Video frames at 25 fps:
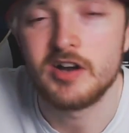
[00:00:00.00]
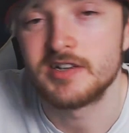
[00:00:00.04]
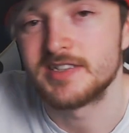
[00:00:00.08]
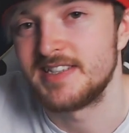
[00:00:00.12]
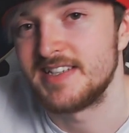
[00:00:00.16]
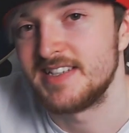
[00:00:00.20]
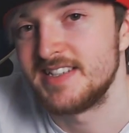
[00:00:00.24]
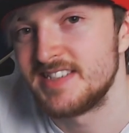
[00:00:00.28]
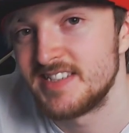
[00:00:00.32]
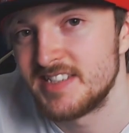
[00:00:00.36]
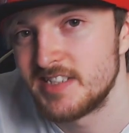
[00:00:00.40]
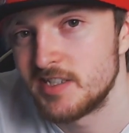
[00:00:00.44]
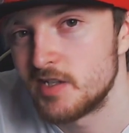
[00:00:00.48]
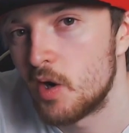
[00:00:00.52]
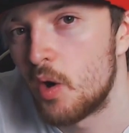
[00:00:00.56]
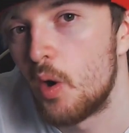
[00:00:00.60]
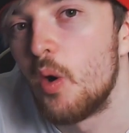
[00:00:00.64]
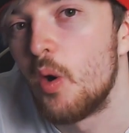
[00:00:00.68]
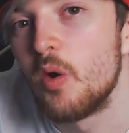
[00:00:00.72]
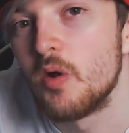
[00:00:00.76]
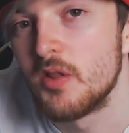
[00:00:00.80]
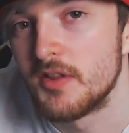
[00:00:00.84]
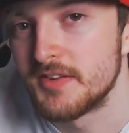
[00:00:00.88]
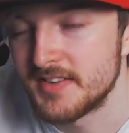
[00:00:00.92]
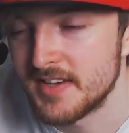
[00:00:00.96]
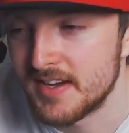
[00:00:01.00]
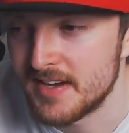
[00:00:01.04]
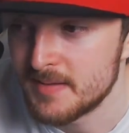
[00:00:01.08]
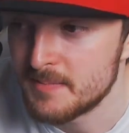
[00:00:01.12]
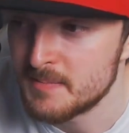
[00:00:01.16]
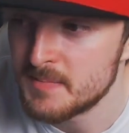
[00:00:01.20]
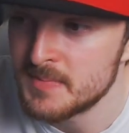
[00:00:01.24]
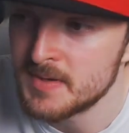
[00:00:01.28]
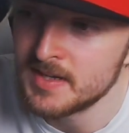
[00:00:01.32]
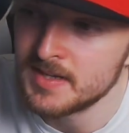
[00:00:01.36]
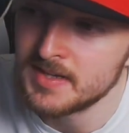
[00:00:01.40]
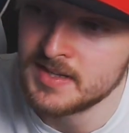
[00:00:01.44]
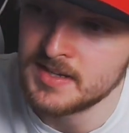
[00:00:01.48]
teases you all the time,
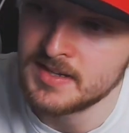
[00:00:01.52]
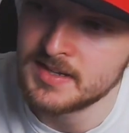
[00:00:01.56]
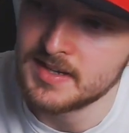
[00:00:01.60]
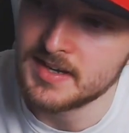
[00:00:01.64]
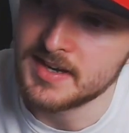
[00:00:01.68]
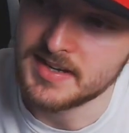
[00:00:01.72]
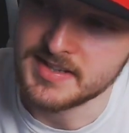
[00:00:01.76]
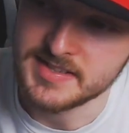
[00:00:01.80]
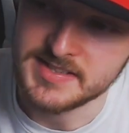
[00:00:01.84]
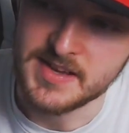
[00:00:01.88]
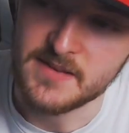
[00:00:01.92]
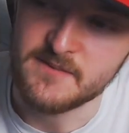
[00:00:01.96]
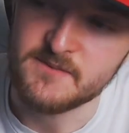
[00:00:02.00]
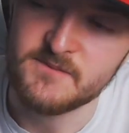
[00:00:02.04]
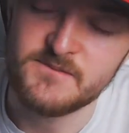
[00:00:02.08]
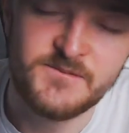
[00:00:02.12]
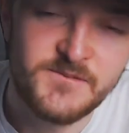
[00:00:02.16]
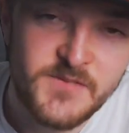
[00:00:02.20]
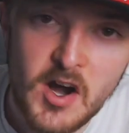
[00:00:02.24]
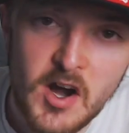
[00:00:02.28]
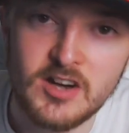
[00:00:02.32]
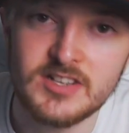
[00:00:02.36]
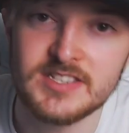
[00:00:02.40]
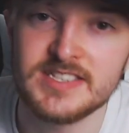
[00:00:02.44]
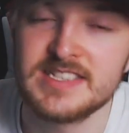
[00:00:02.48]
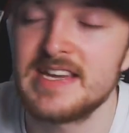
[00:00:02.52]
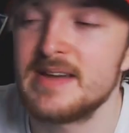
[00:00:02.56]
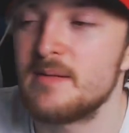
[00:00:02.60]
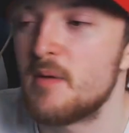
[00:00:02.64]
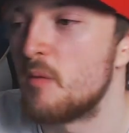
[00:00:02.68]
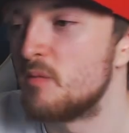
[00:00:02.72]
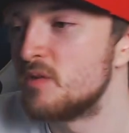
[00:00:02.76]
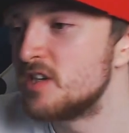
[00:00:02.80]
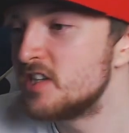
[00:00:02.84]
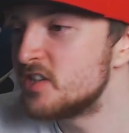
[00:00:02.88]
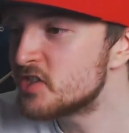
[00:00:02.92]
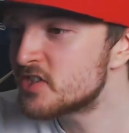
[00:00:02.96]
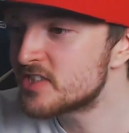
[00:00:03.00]
and it's like, fuck's sake, man,
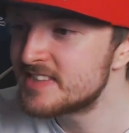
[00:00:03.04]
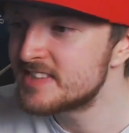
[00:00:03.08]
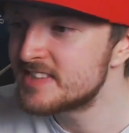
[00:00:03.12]
will you just